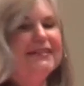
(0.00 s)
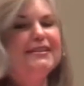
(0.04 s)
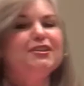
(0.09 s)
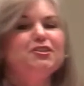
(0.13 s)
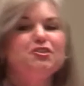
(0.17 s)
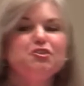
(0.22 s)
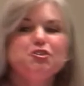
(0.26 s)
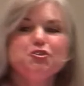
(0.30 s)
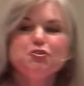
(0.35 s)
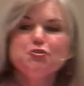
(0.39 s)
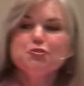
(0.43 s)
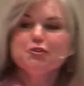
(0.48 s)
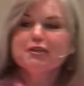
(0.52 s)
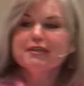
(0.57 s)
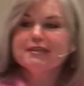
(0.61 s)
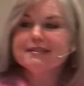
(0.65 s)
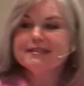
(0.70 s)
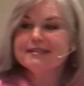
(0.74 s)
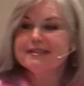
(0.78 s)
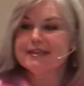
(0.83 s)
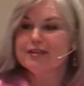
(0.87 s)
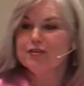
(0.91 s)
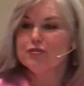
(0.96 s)
Did you
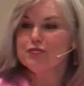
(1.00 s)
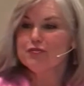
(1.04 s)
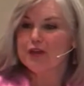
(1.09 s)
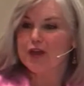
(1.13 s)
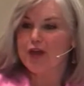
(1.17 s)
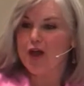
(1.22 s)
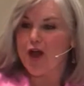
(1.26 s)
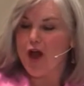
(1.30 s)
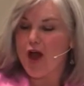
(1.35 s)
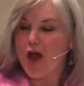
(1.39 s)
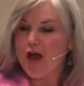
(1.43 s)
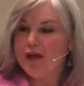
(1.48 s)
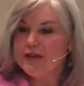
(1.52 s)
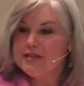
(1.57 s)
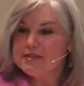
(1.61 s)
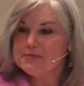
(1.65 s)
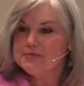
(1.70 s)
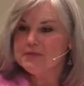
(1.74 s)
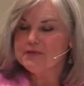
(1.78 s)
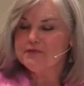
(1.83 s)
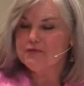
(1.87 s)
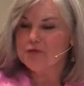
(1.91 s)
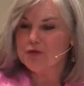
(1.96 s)
consider the
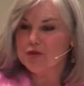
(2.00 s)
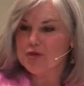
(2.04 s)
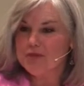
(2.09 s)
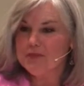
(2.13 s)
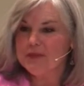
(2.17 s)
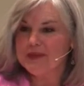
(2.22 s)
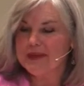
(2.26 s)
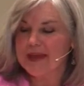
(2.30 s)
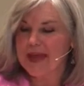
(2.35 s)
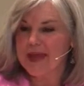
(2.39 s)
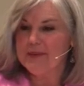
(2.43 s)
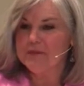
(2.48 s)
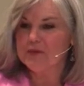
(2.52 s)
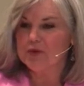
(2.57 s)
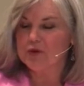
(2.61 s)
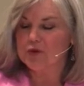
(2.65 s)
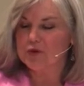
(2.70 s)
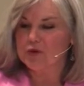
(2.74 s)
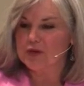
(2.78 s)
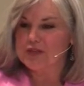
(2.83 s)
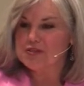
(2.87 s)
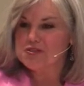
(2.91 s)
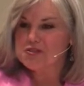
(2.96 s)
cost before you became a
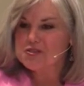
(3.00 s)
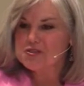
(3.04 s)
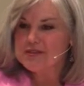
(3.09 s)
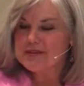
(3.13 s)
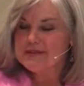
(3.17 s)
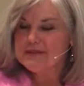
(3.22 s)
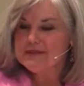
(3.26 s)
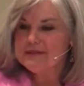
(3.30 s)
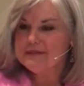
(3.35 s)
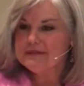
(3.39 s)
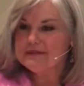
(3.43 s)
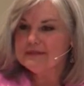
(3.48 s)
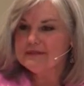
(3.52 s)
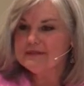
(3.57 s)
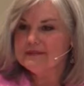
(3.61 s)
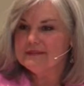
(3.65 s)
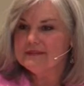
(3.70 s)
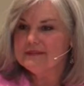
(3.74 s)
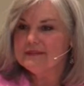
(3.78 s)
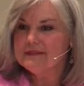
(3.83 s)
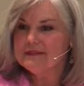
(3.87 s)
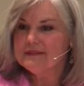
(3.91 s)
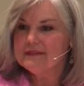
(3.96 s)
Christian?
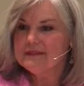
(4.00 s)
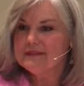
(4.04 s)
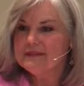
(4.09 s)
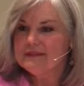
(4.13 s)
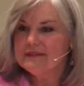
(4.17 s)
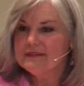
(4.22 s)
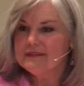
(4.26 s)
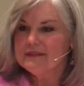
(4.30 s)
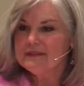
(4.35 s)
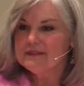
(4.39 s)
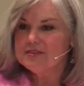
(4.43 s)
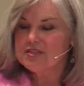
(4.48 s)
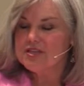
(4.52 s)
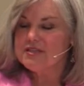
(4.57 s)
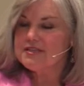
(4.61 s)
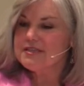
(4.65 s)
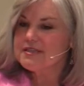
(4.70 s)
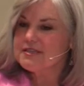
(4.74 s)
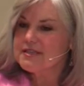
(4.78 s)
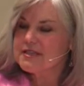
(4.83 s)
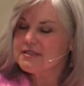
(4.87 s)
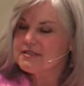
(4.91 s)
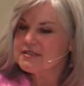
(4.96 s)

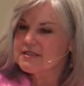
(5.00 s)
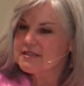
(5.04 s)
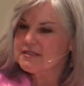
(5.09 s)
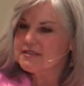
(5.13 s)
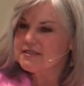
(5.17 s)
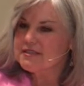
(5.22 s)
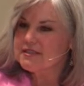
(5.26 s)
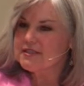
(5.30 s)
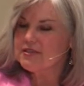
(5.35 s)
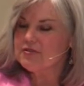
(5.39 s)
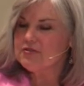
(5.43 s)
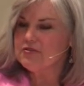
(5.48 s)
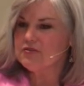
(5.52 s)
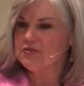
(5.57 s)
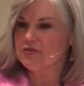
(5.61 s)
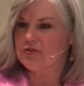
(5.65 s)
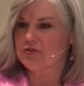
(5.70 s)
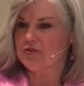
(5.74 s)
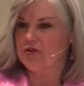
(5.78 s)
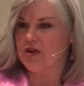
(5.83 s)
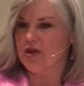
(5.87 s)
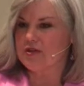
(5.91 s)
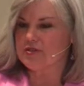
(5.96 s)
Jesus says, consider the
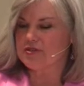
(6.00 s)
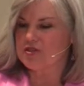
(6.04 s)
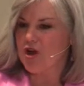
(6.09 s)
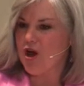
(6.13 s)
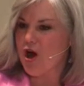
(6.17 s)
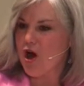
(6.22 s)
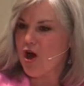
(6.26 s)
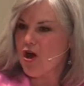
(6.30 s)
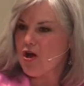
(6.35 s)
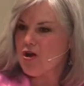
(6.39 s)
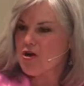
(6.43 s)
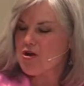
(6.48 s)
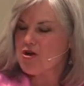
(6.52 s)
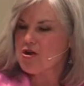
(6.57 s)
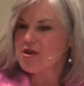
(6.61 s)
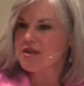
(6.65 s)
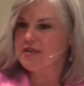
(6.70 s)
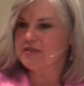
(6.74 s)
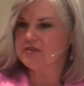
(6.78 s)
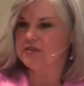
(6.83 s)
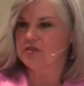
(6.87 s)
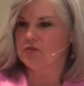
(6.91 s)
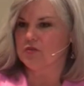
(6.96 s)
cross. Hard
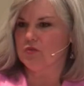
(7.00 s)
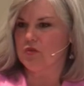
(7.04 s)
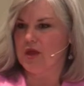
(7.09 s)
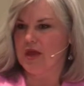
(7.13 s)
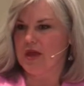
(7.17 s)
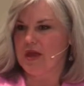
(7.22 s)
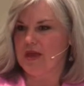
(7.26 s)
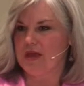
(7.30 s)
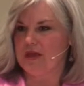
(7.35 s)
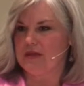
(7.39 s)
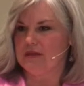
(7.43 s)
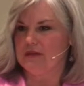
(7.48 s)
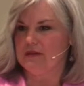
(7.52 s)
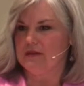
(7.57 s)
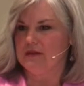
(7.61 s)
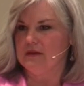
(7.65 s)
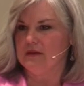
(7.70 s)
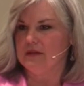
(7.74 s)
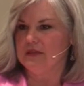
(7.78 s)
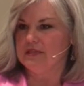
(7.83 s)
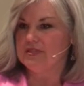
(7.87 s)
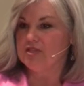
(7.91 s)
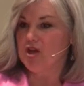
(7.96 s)
is the way.
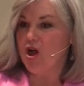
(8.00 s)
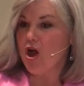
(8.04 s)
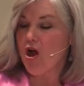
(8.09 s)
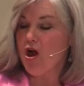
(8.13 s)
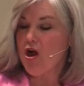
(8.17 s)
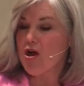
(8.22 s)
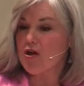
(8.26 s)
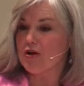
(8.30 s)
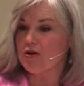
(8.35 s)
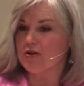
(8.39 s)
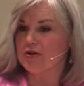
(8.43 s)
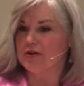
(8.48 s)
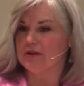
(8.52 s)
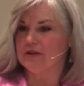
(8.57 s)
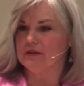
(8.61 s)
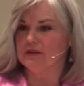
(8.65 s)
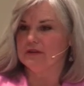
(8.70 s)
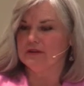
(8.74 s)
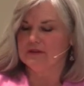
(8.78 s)
It's hard.